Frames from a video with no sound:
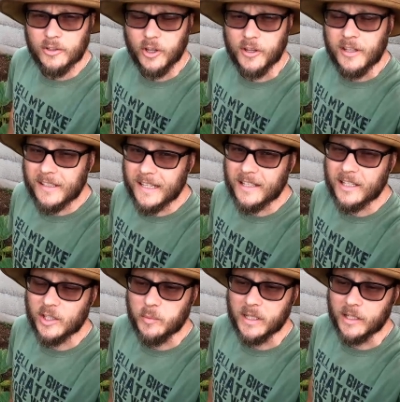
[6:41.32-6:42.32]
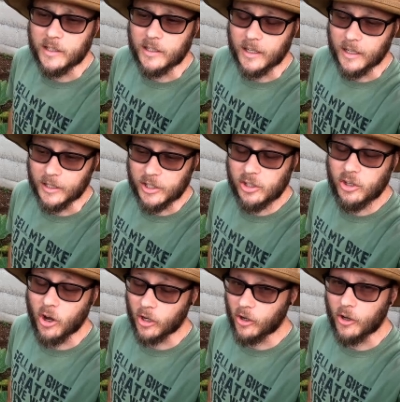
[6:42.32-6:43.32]
So this season's been a
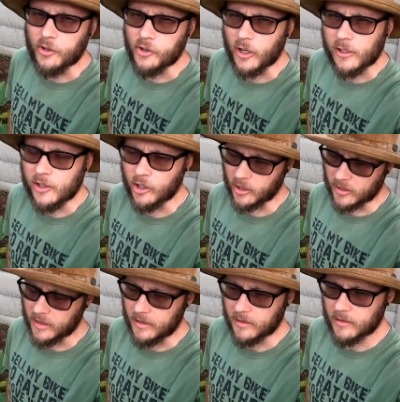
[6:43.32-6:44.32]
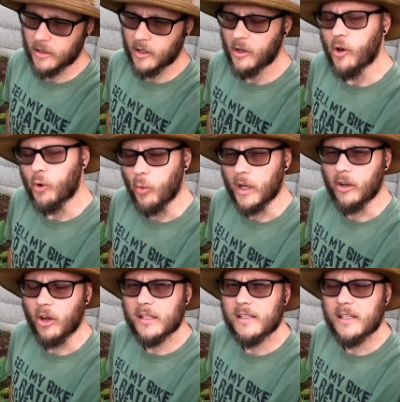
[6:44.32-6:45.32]
stark contrast to last season. Where
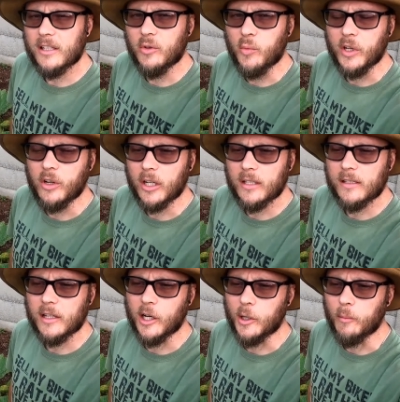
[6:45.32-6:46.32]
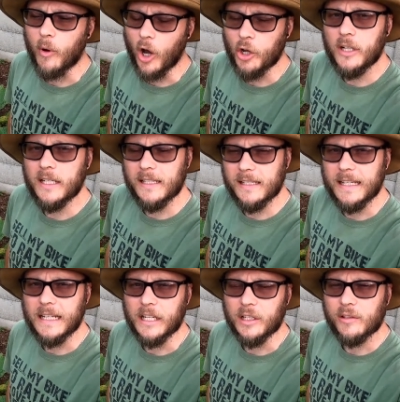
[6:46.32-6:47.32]
last season we got only
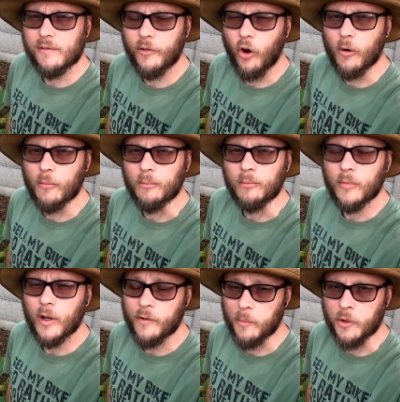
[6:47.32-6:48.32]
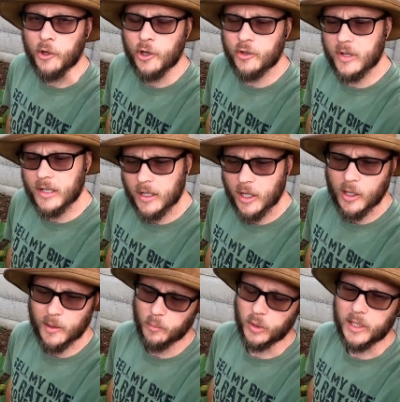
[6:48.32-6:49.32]
seedlings from the nursery,
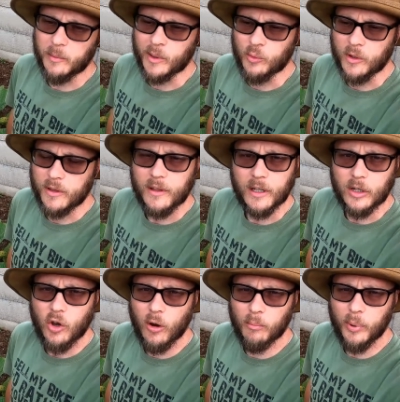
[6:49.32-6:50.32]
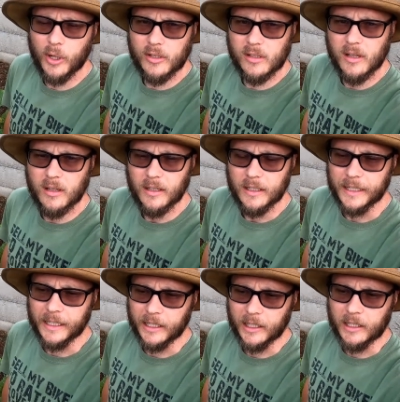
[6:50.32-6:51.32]
put them in with compost
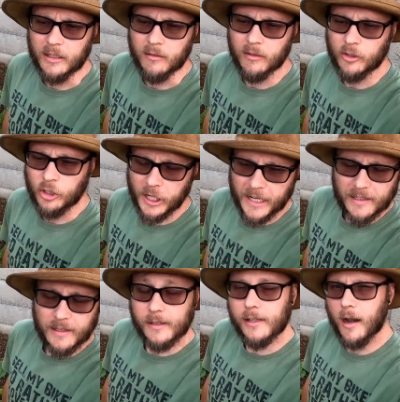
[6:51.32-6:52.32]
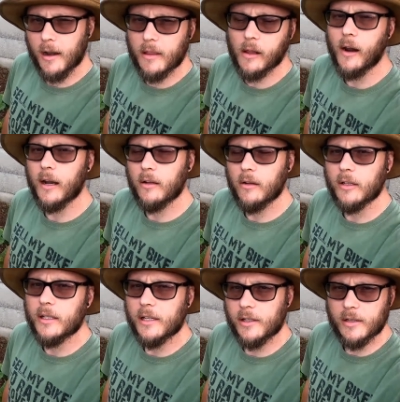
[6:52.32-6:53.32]
in not necessarily the right
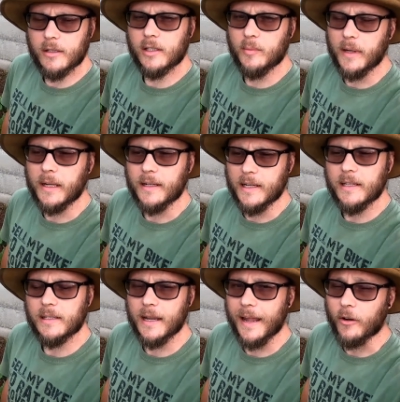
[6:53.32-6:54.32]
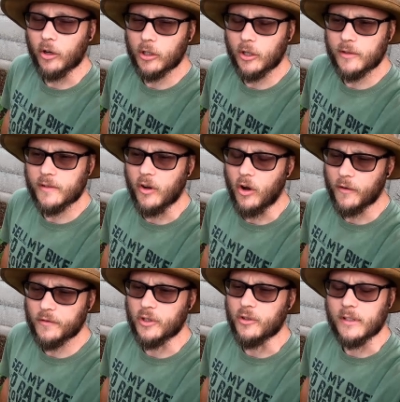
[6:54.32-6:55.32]
conditions, but at least it had hot
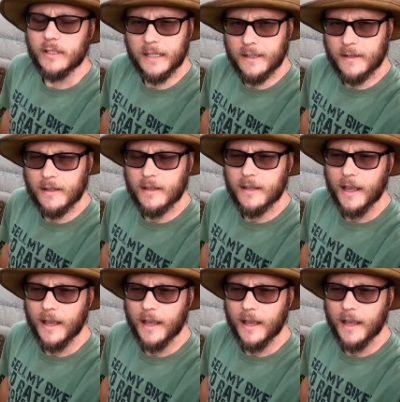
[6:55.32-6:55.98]
afternoon sun,